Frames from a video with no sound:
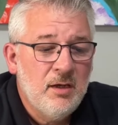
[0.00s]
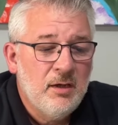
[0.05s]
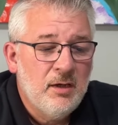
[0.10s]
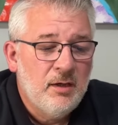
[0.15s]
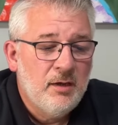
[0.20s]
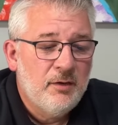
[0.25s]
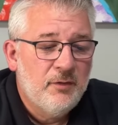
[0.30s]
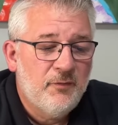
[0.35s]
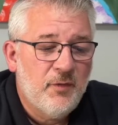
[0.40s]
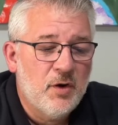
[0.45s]

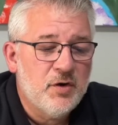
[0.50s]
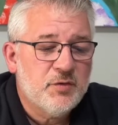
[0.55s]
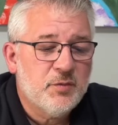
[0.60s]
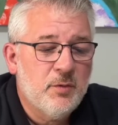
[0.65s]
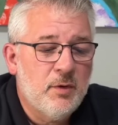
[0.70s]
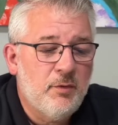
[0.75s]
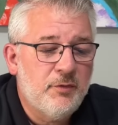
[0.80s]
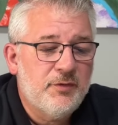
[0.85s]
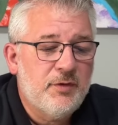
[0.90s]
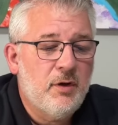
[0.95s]
First one
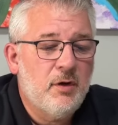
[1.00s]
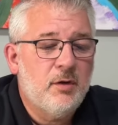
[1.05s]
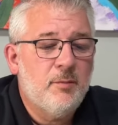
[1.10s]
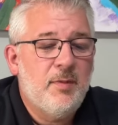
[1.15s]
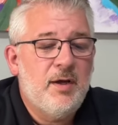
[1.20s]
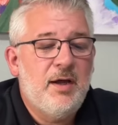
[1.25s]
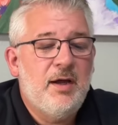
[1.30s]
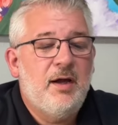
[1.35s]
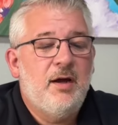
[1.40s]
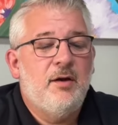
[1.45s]
I'll talk
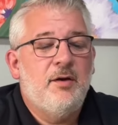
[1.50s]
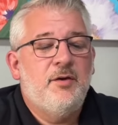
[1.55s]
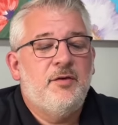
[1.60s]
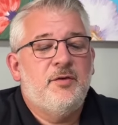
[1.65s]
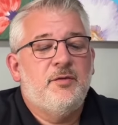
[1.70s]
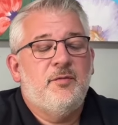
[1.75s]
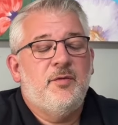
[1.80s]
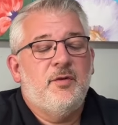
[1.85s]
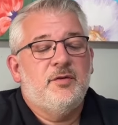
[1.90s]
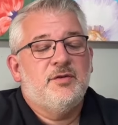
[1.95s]
about here, and
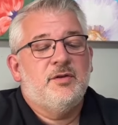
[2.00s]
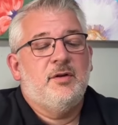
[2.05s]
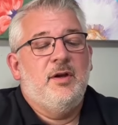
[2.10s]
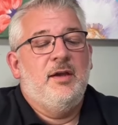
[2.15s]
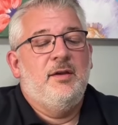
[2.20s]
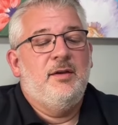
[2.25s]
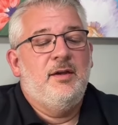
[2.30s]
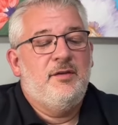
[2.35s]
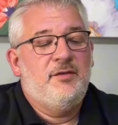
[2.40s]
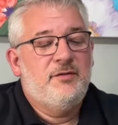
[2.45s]

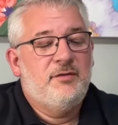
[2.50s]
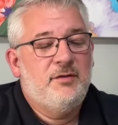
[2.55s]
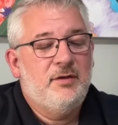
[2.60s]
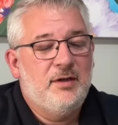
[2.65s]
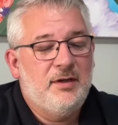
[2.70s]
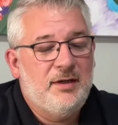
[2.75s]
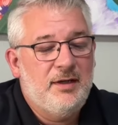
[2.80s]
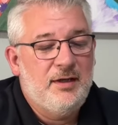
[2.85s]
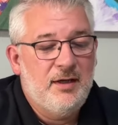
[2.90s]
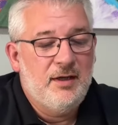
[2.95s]
this
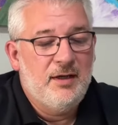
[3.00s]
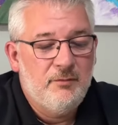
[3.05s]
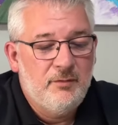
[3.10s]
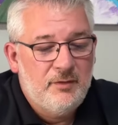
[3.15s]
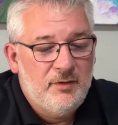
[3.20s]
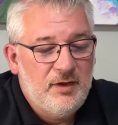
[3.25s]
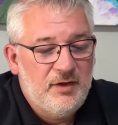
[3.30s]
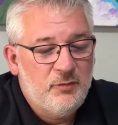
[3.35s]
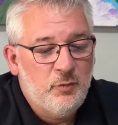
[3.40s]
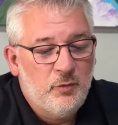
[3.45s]
again,
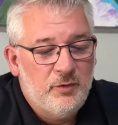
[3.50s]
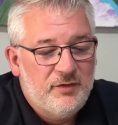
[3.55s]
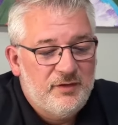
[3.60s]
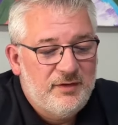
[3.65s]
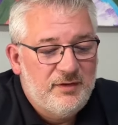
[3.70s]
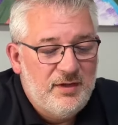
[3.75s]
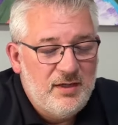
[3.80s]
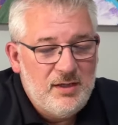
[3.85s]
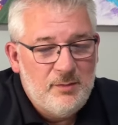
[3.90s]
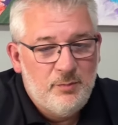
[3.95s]
this one's
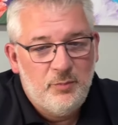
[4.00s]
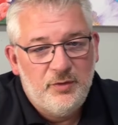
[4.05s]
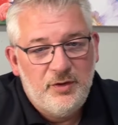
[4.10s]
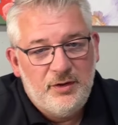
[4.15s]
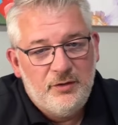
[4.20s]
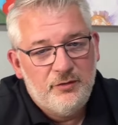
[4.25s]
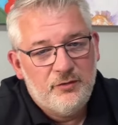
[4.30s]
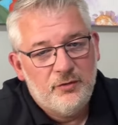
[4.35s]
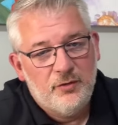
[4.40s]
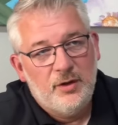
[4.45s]
deeply
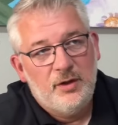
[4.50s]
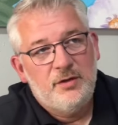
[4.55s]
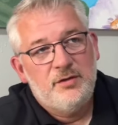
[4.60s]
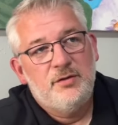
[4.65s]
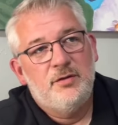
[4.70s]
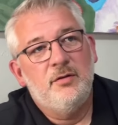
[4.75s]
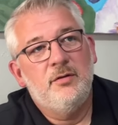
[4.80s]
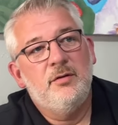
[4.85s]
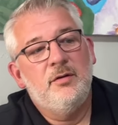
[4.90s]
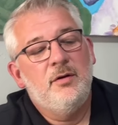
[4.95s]

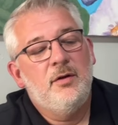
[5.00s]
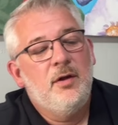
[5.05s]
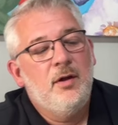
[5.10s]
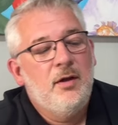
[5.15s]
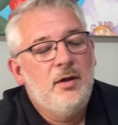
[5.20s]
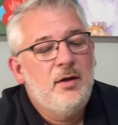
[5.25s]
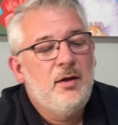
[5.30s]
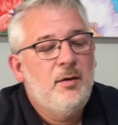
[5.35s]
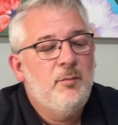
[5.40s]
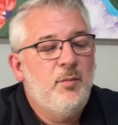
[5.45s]
entrenched
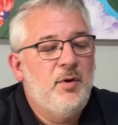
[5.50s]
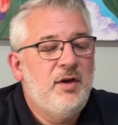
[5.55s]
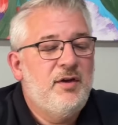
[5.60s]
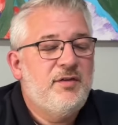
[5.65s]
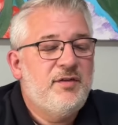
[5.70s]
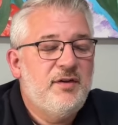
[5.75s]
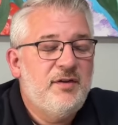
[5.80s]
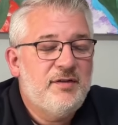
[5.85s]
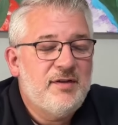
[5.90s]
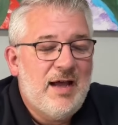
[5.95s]
but
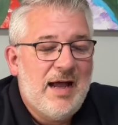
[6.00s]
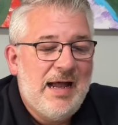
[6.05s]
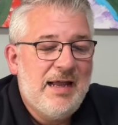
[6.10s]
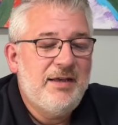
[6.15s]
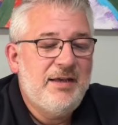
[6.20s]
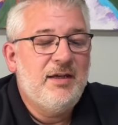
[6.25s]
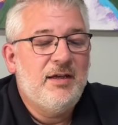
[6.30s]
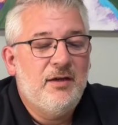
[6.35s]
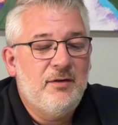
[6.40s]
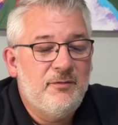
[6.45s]
it's this
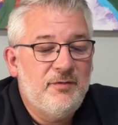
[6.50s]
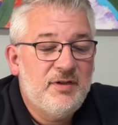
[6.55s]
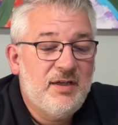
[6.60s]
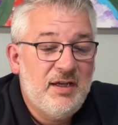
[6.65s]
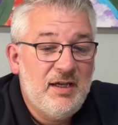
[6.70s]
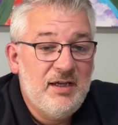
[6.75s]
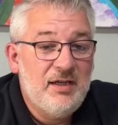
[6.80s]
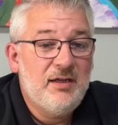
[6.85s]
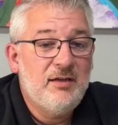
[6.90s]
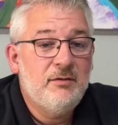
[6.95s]
idea of
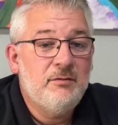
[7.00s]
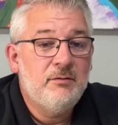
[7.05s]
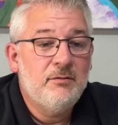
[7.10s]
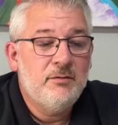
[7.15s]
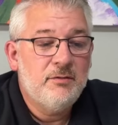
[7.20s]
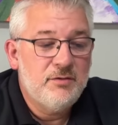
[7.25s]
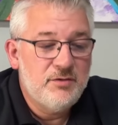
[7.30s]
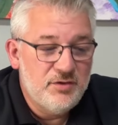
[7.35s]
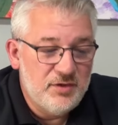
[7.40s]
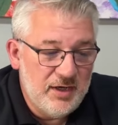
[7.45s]
King
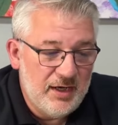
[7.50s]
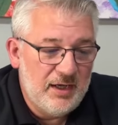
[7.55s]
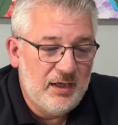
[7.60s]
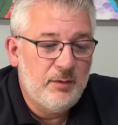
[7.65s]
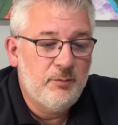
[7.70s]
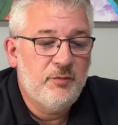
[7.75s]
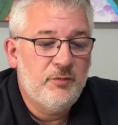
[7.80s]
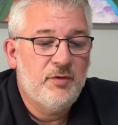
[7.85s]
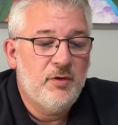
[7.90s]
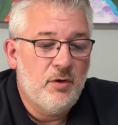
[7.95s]

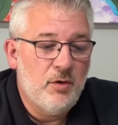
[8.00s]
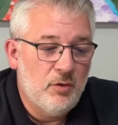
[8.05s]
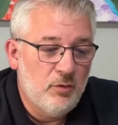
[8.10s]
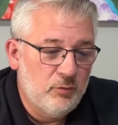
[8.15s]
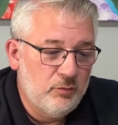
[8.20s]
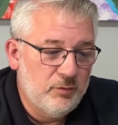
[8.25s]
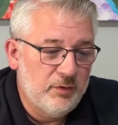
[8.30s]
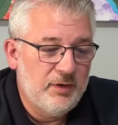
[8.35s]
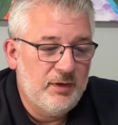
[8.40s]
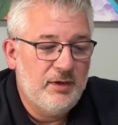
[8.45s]
James
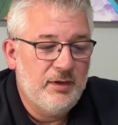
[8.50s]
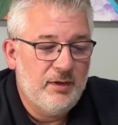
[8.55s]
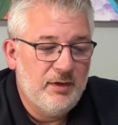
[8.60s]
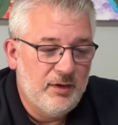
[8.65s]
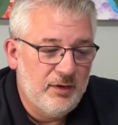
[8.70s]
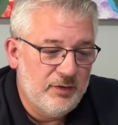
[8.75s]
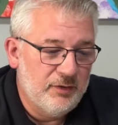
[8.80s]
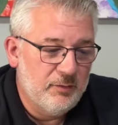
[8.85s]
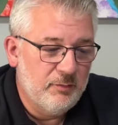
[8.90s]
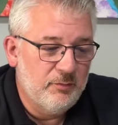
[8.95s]

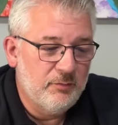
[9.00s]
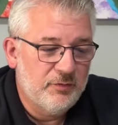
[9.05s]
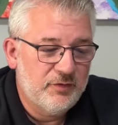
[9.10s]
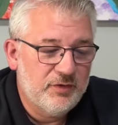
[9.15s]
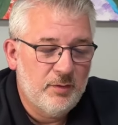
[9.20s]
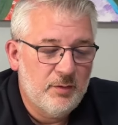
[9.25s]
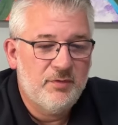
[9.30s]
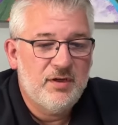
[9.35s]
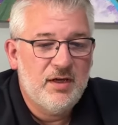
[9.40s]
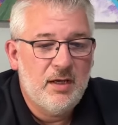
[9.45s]
Onlyism,
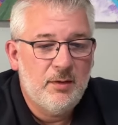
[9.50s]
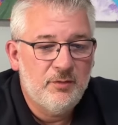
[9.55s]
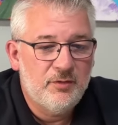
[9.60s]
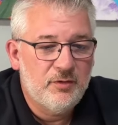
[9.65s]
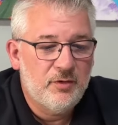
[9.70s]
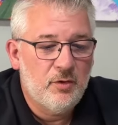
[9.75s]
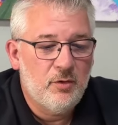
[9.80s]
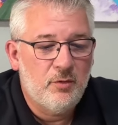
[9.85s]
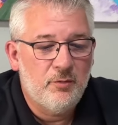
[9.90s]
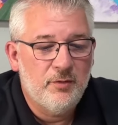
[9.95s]
sometimes known